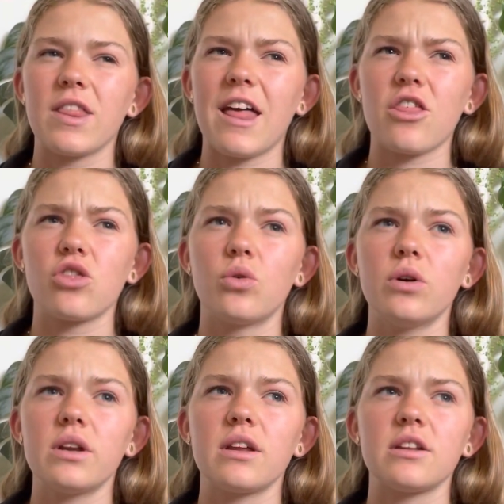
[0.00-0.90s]
that
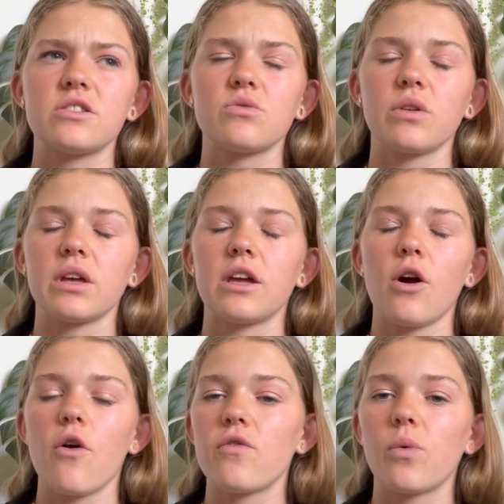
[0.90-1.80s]
thought and it's really
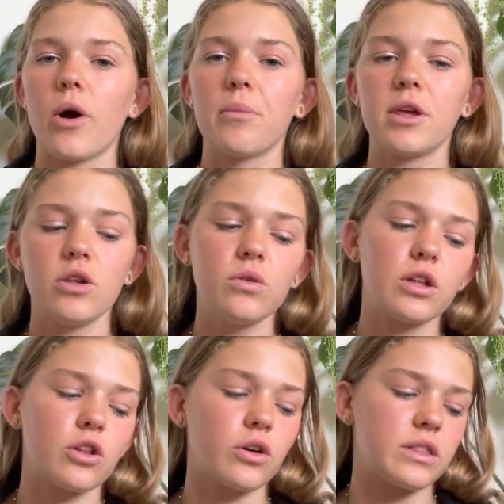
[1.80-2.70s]
overwhelming you, you
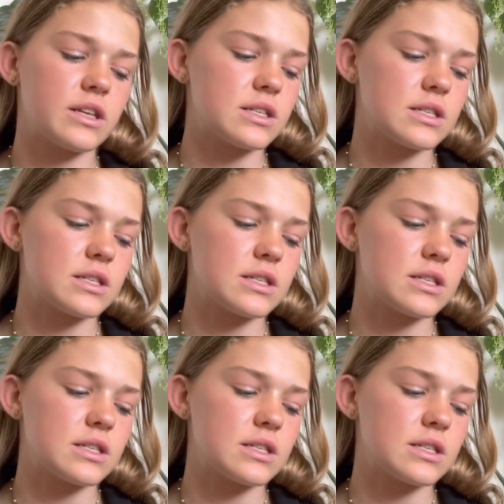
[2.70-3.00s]
can look at this